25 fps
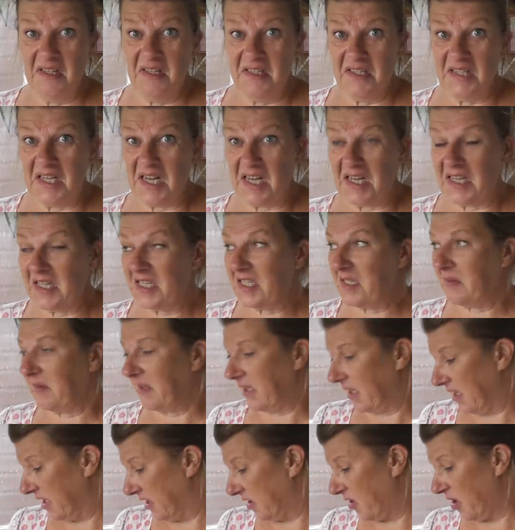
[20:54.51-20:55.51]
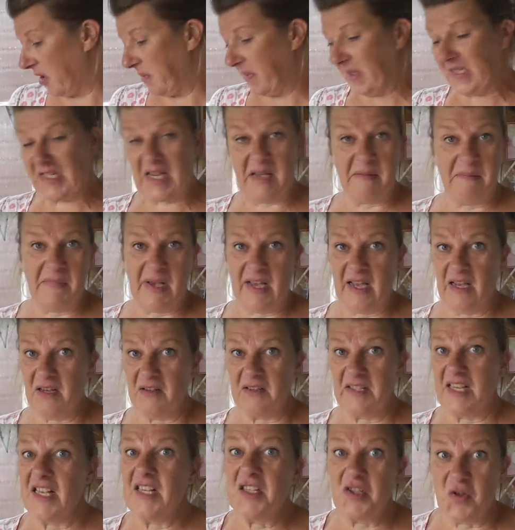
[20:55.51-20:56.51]
yeah, something like, it's got to be 10
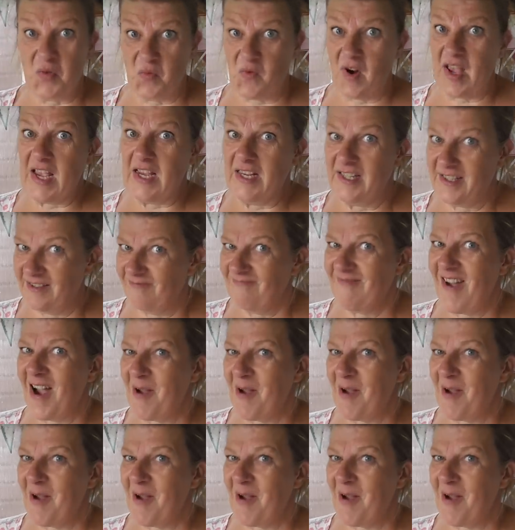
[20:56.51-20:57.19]
pounds. It's great.